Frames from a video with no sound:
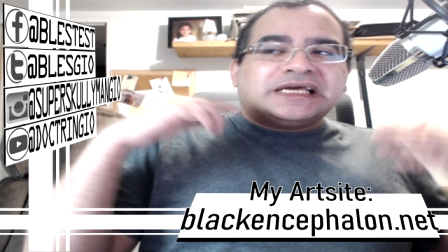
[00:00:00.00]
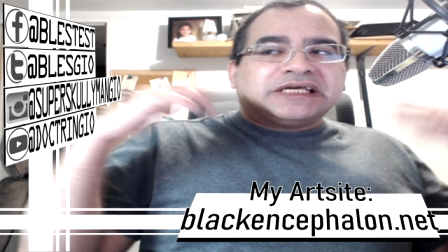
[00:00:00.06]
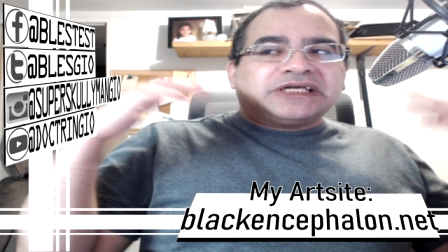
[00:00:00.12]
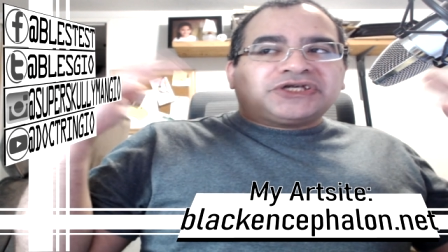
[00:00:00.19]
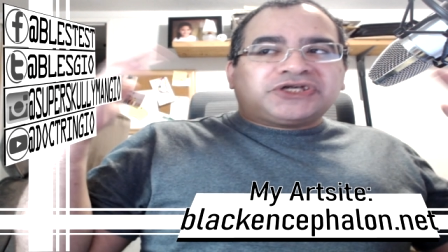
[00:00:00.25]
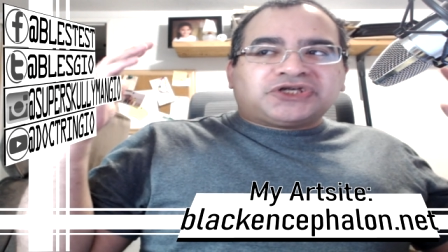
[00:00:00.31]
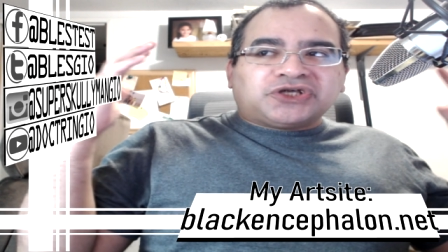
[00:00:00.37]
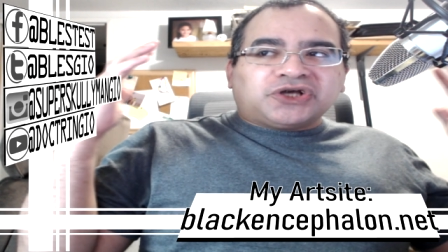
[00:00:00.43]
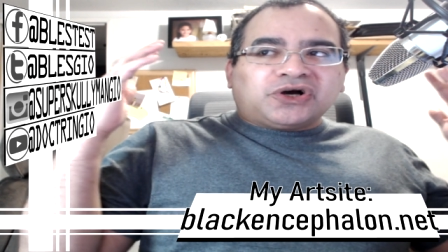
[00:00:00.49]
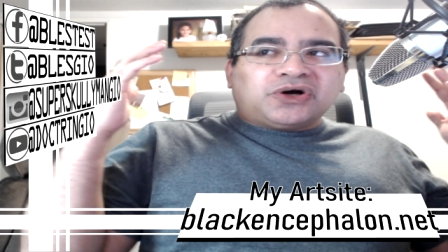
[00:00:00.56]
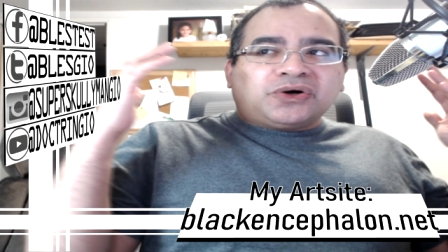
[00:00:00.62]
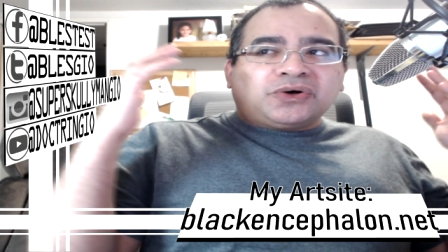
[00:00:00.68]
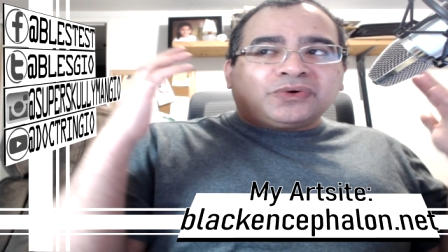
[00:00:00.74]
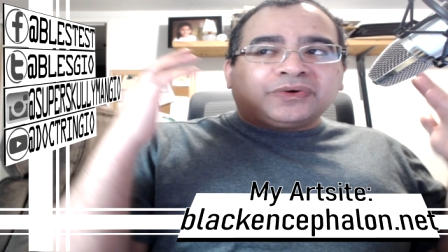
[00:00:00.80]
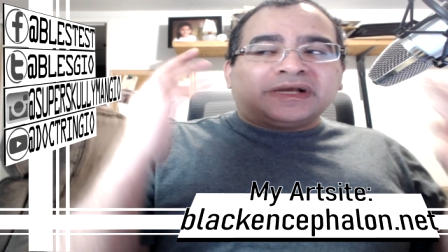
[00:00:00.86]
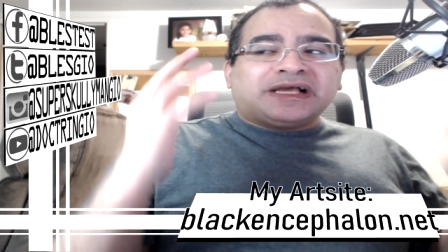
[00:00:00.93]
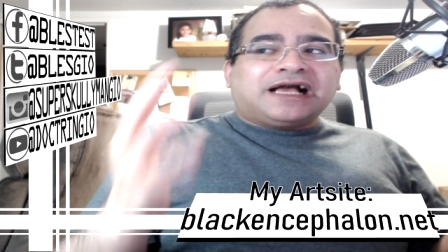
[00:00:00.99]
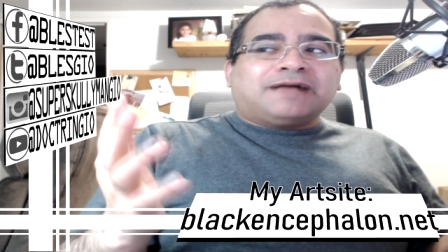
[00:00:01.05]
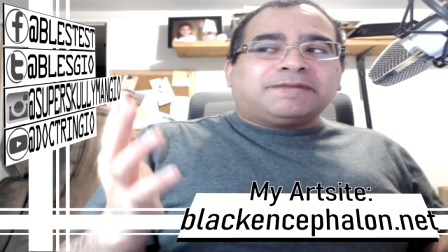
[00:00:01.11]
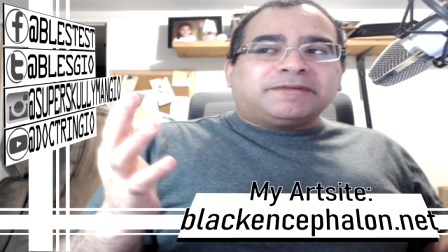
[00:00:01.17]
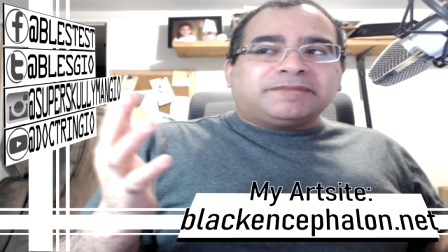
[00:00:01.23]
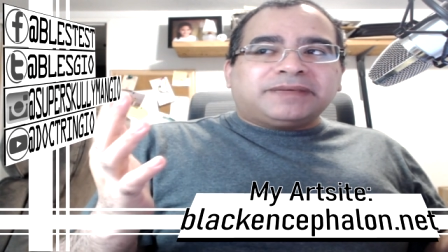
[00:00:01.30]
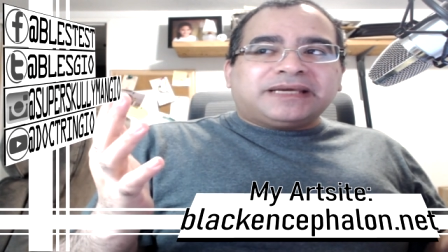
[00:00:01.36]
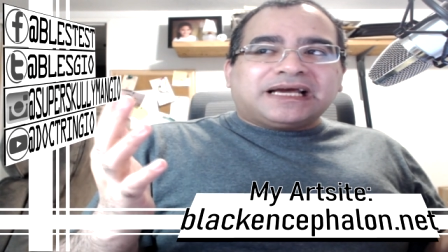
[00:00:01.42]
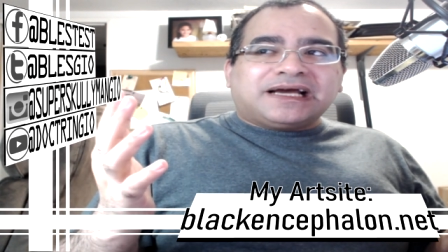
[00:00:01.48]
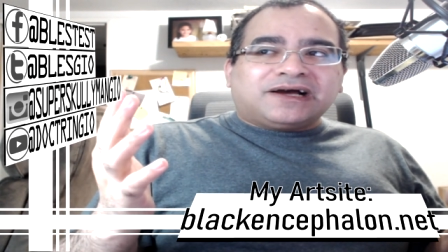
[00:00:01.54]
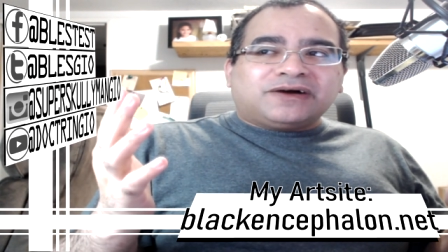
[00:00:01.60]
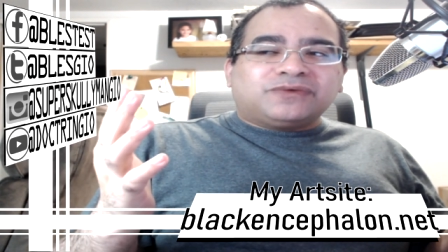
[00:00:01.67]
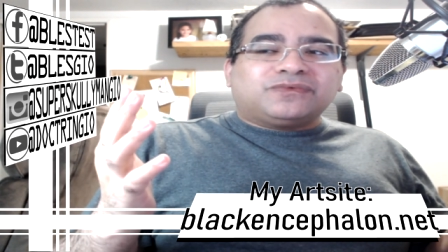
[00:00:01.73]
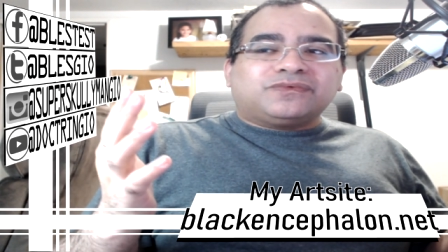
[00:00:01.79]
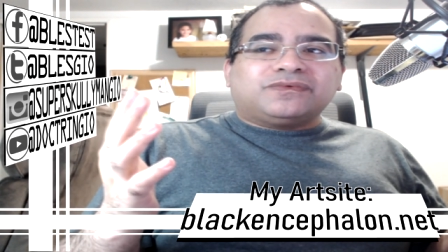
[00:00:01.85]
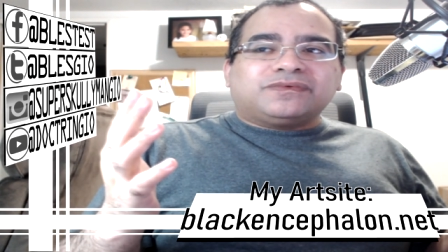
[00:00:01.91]
So helping me
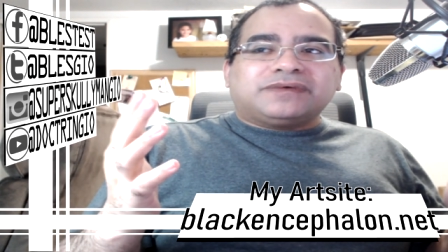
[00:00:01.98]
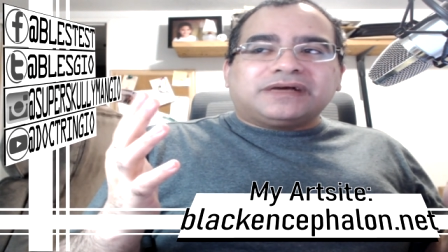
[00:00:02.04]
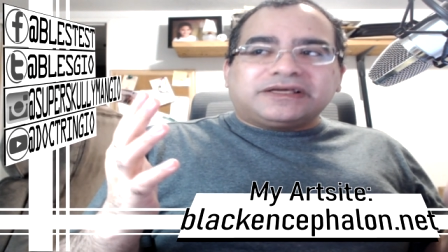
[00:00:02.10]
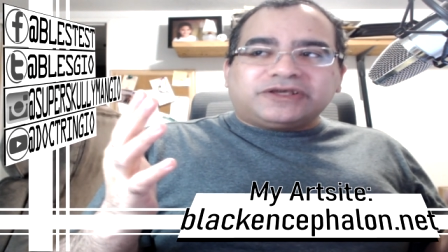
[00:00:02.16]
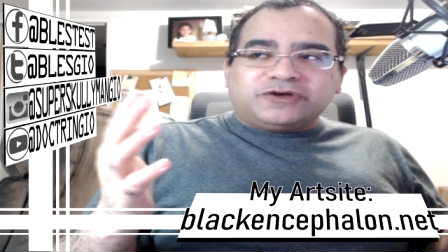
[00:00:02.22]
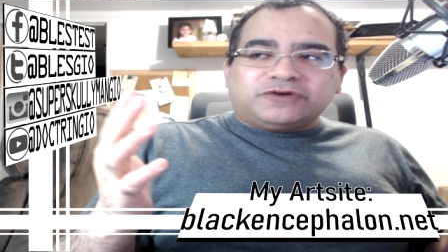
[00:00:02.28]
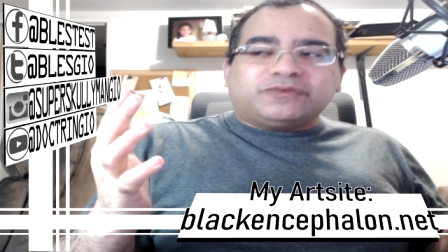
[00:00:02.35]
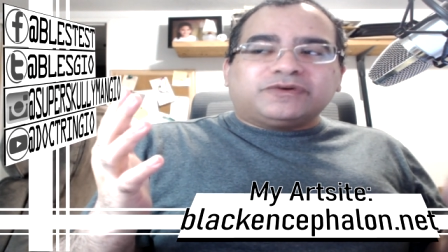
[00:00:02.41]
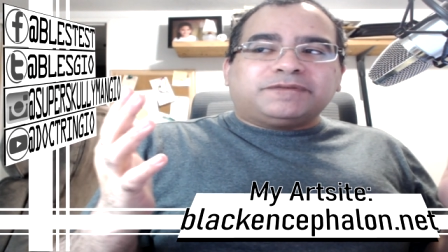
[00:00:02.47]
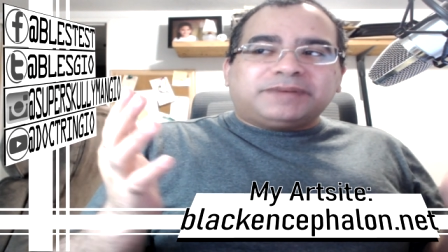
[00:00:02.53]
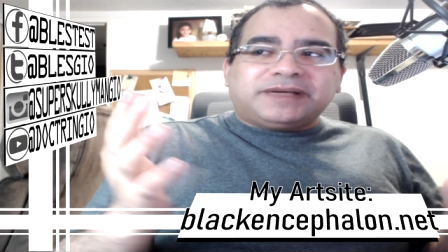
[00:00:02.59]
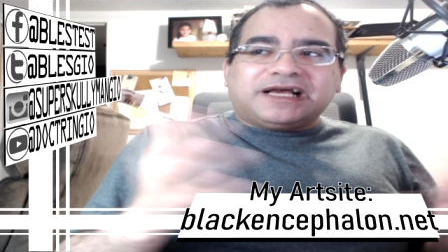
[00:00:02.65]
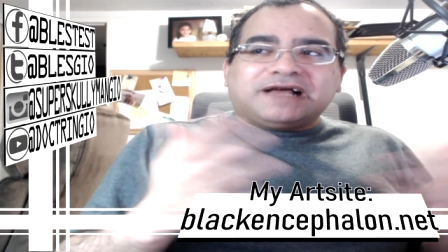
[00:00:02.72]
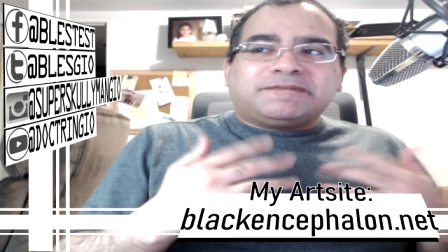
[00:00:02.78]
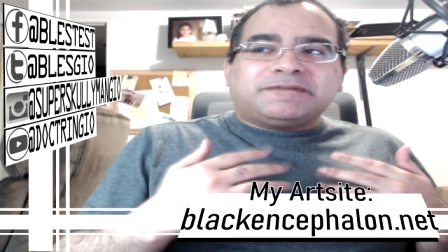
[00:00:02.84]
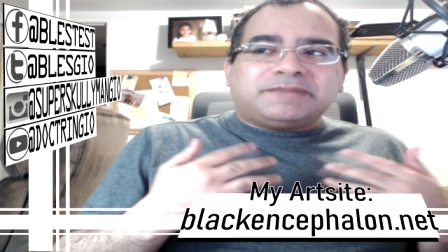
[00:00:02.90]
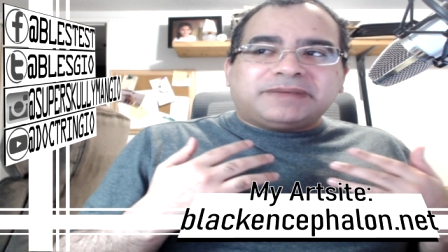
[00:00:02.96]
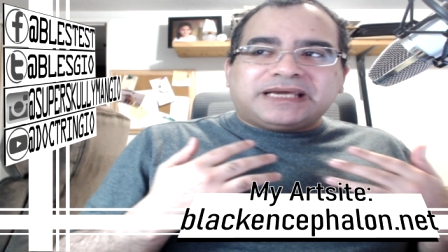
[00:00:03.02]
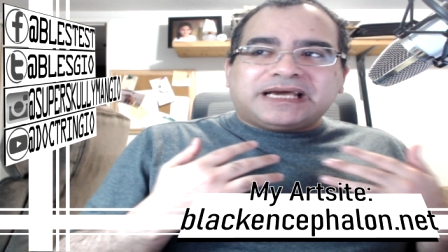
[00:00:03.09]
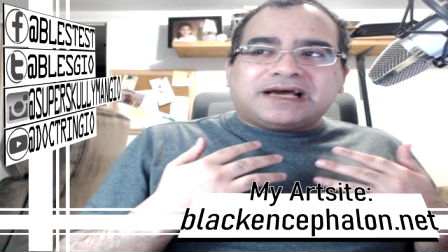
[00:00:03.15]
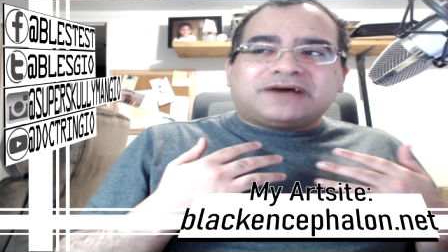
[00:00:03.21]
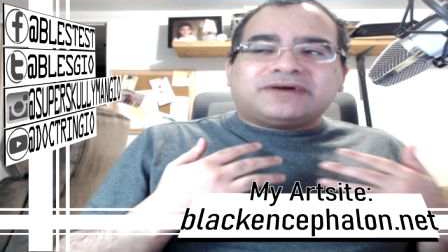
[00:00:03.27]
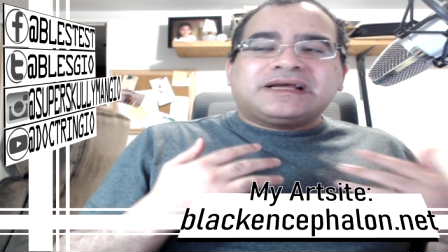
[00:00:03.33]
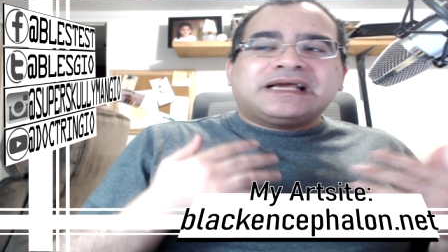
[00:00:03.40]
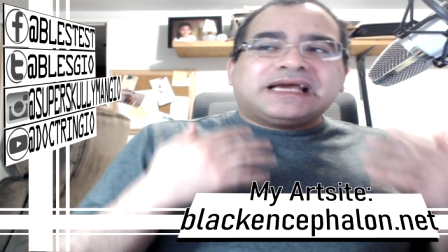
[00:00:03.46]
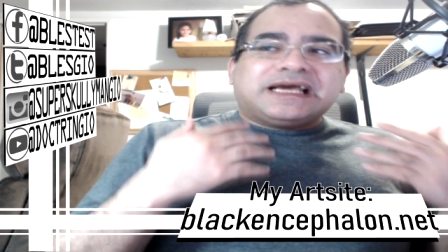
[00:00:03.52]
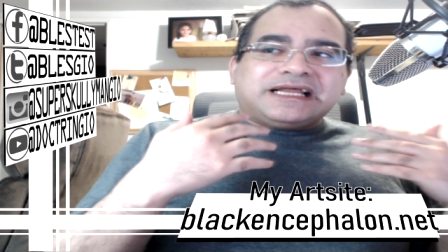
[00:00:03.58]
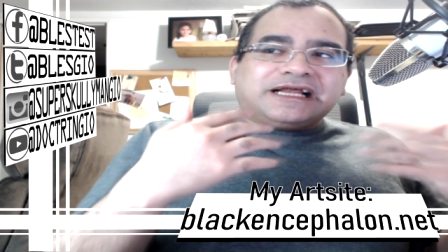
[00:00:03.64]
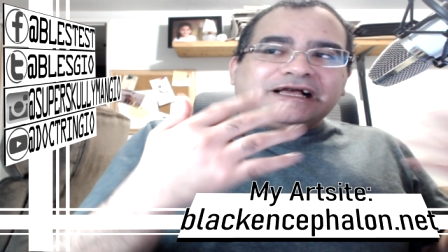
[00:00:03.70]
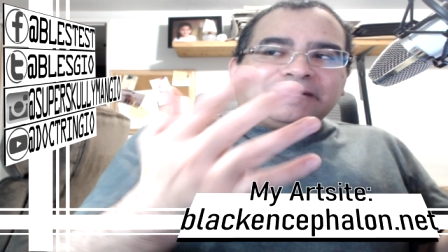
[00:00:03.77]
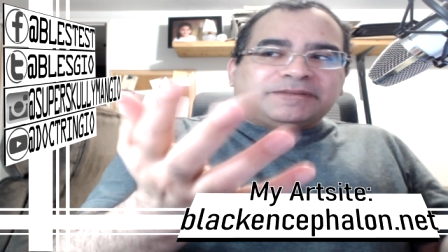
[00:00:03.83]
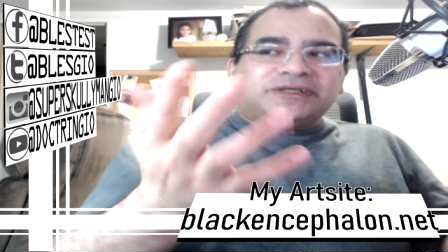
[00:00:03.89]
out, you would be helping me out and
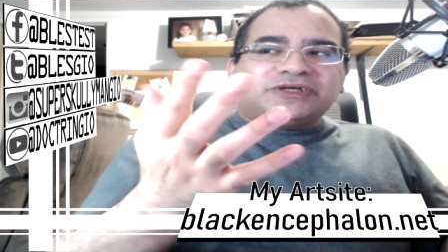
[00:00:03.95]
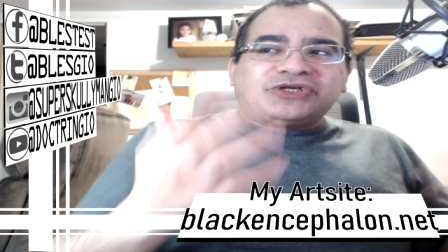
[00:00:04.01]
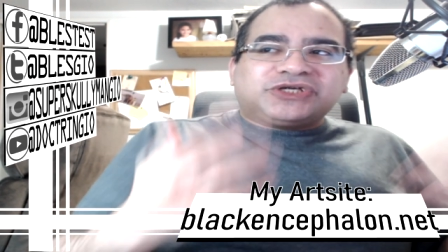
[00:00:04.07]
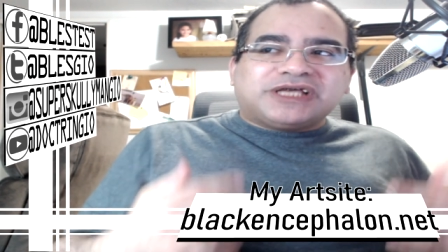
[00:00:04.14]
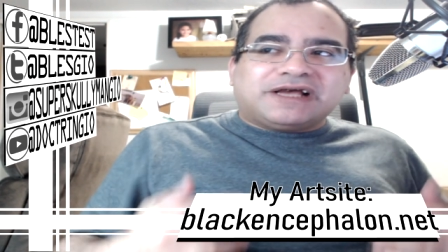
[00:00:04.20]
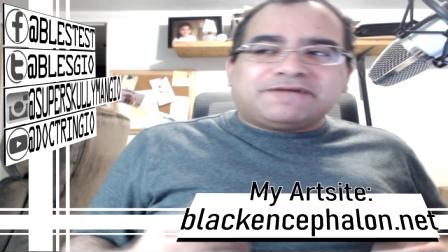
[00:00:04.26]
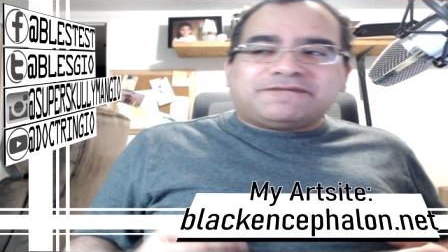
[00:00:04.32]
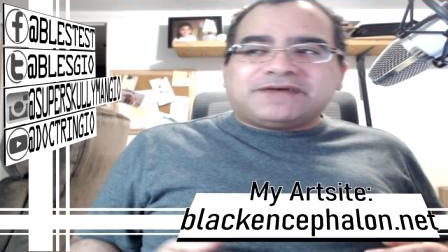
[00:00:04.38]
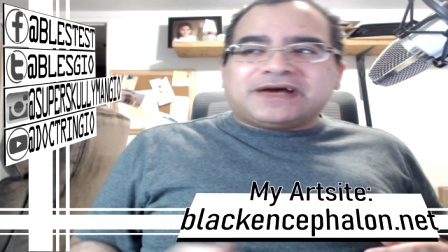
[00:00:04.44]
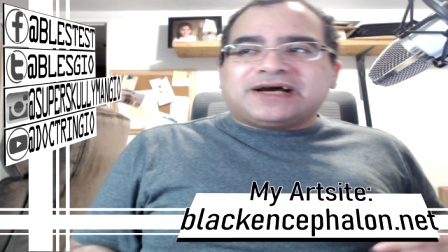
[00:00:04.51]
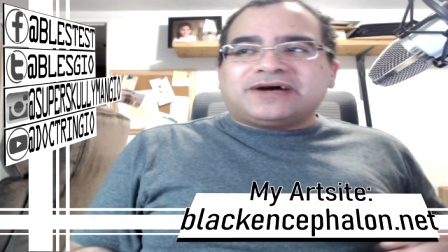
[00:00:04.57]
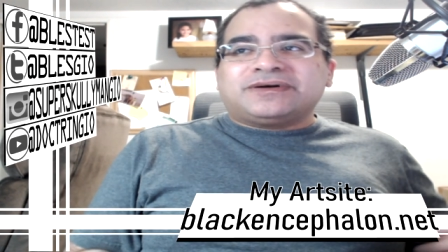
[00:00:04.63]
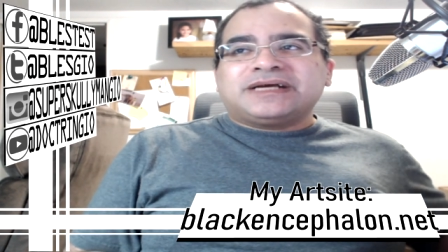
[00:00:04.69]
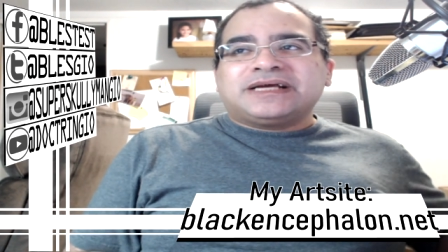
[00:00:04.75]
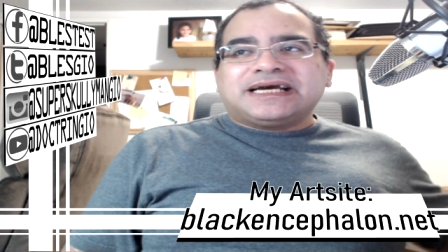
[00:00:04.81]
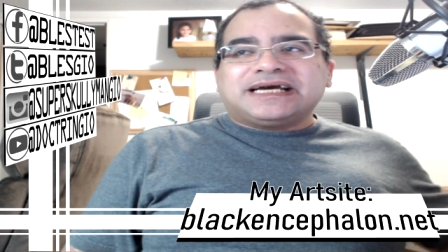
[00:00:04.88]
helping yourself out